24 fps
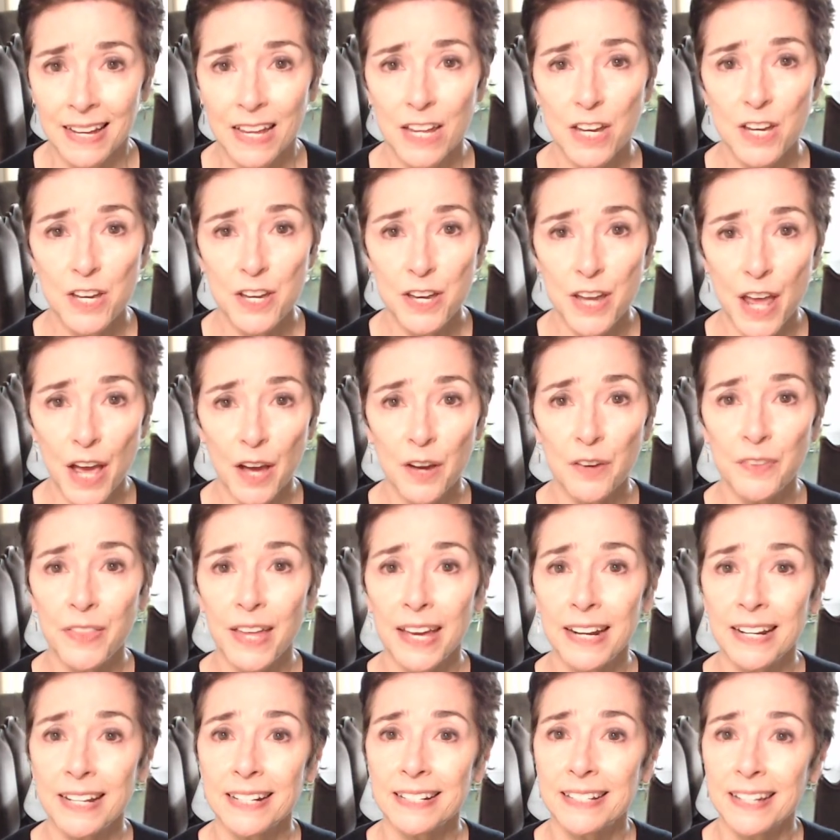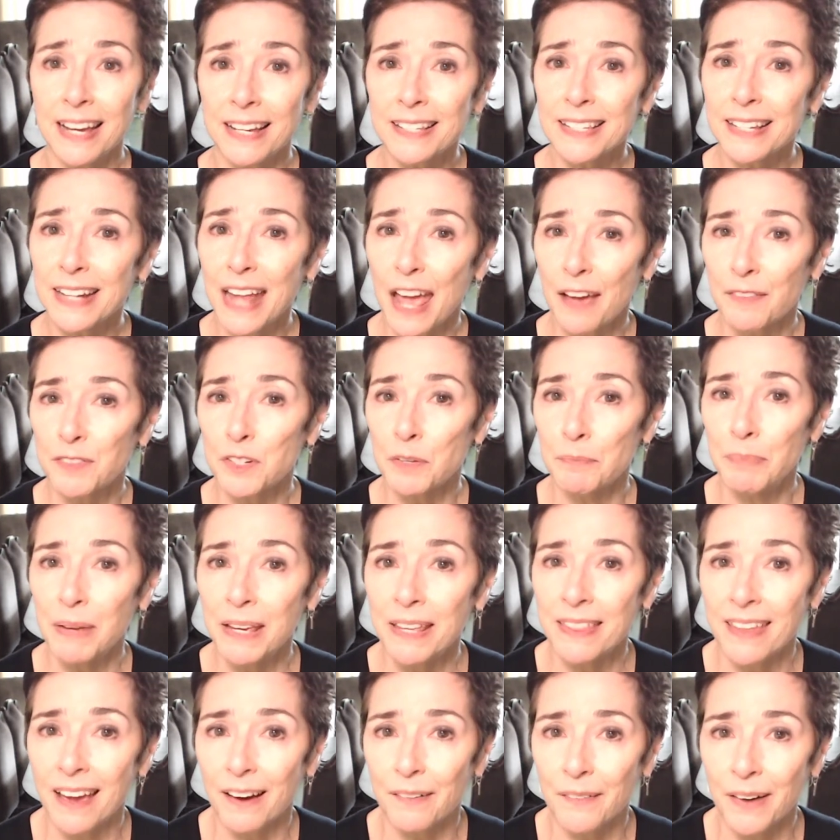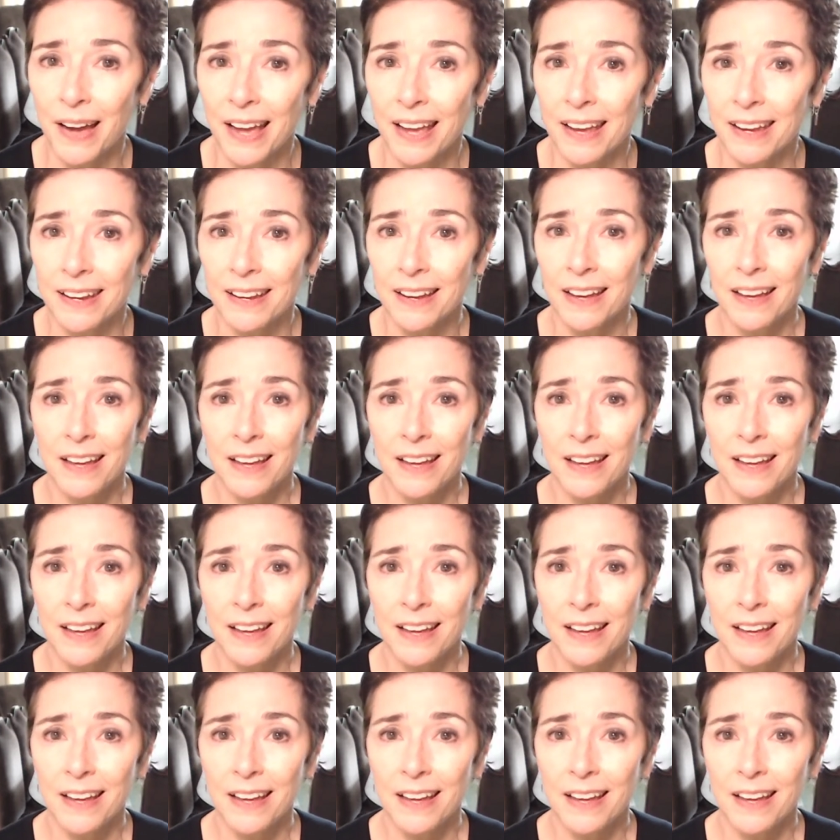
know that it doesn't have to be that way.